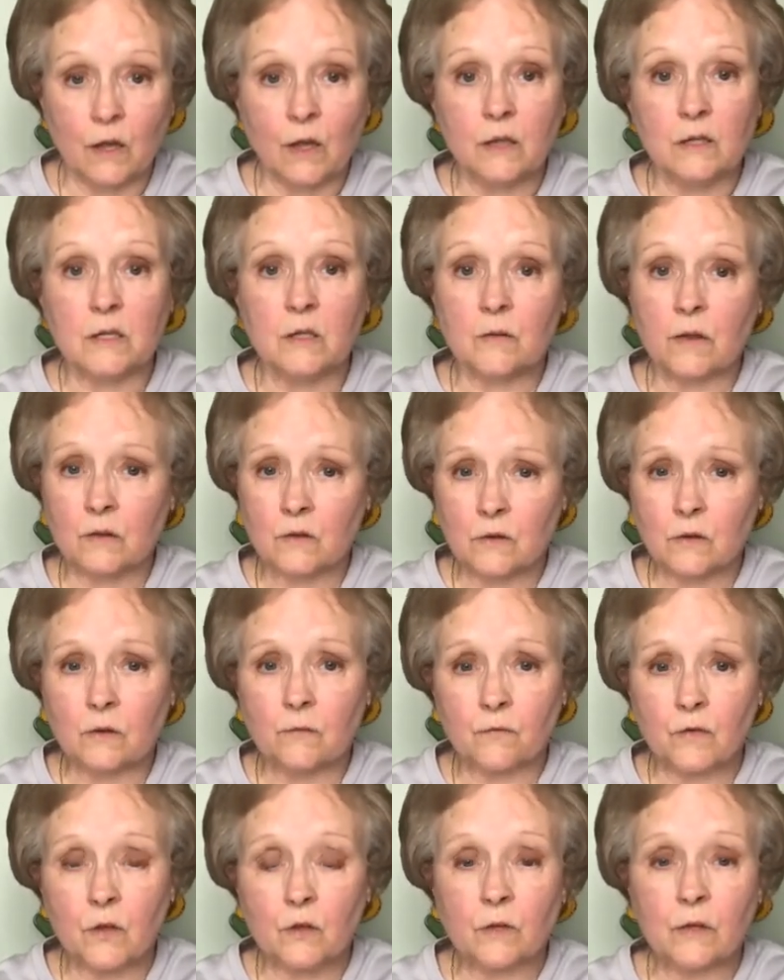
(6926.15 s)
So those are a
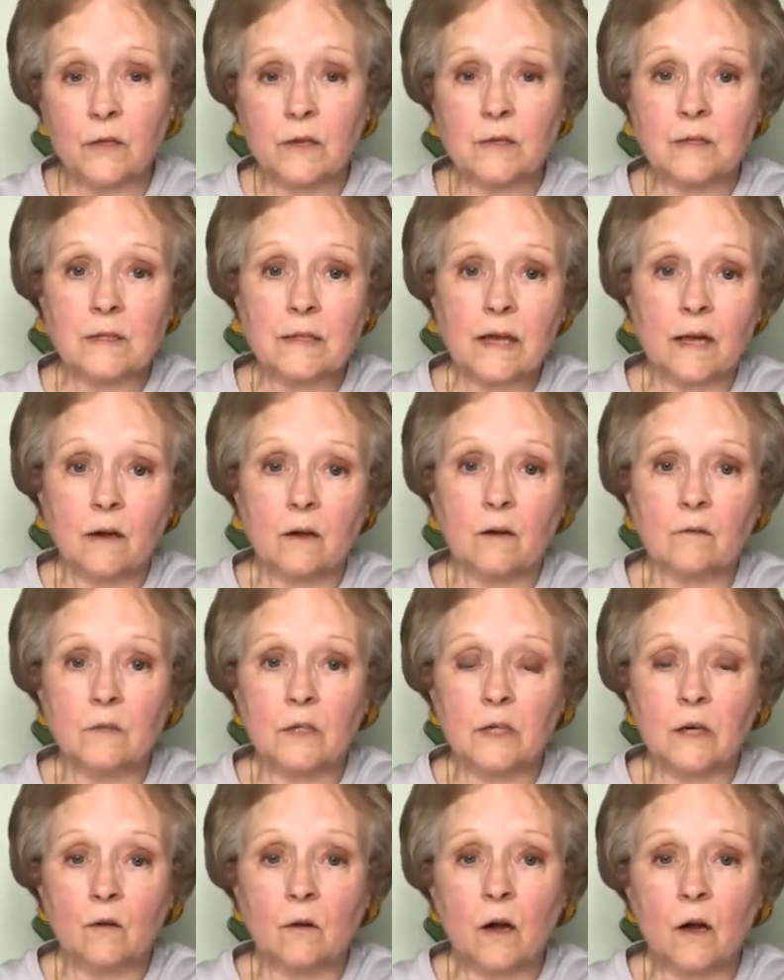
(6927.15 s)
few things that are, you
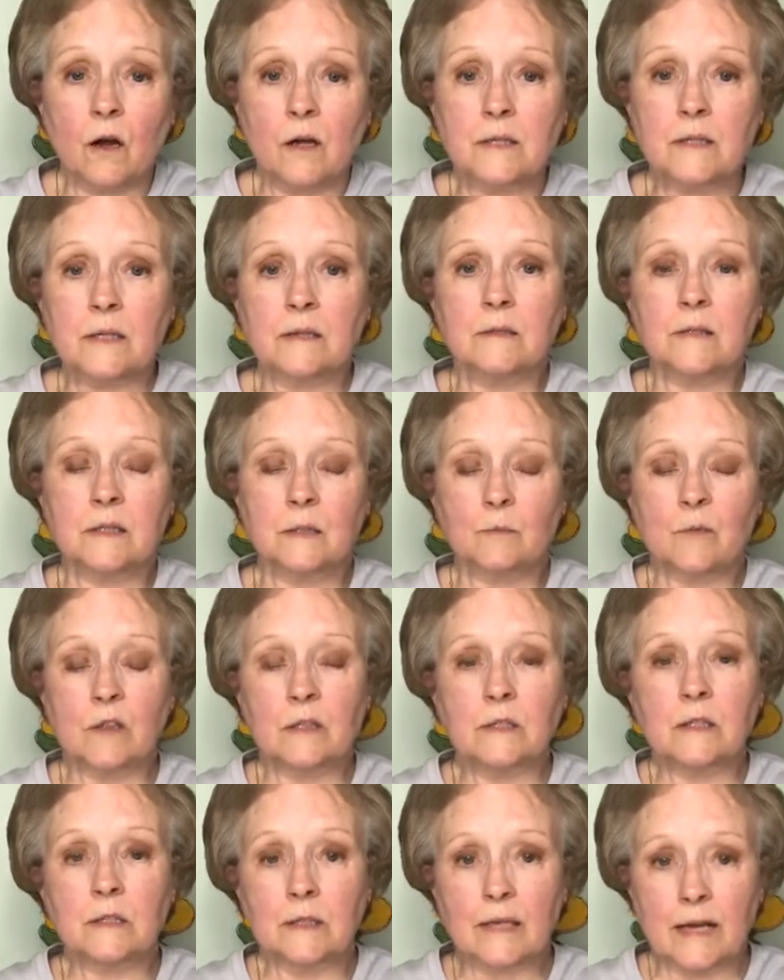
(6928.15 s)
know, causing some of the
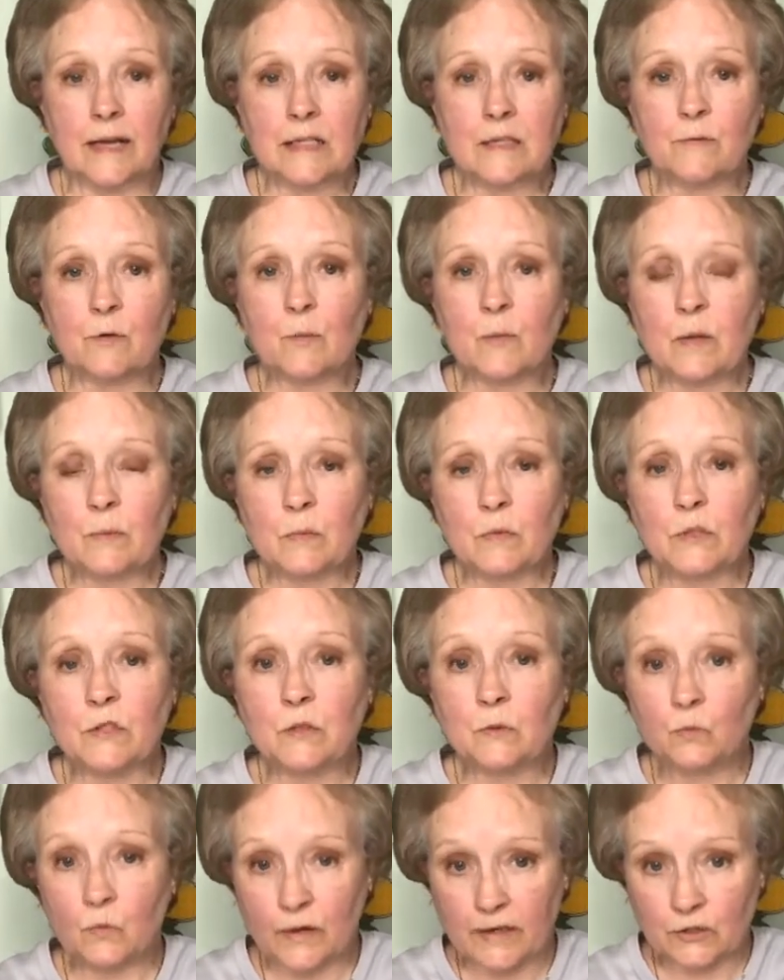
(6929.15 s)
delays for people to
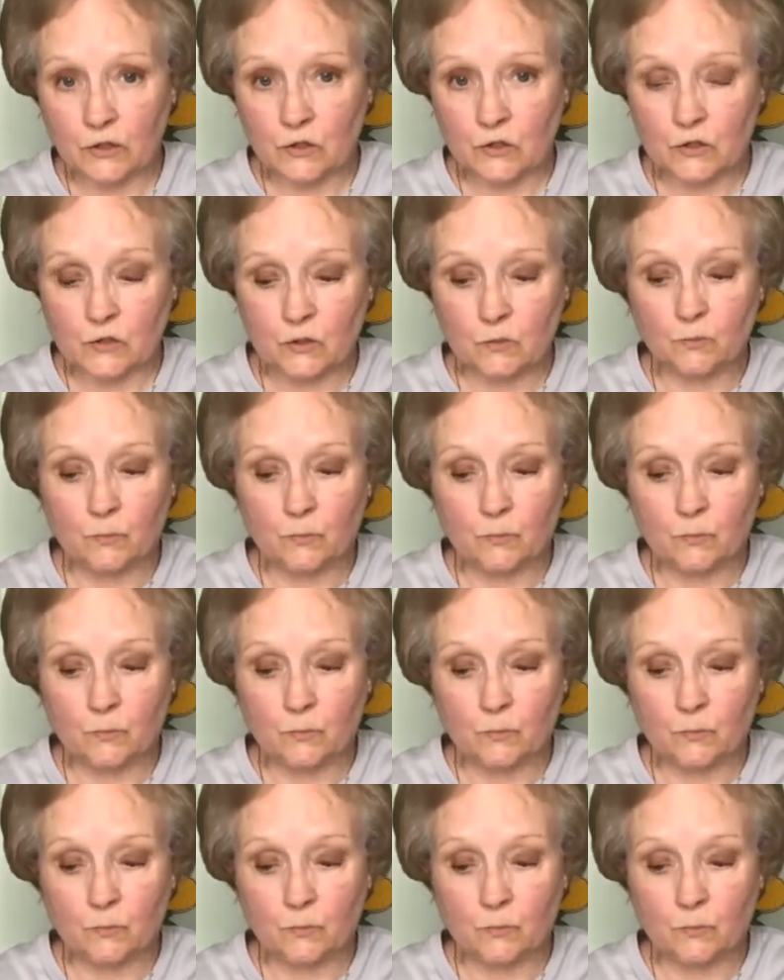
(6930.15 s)
register.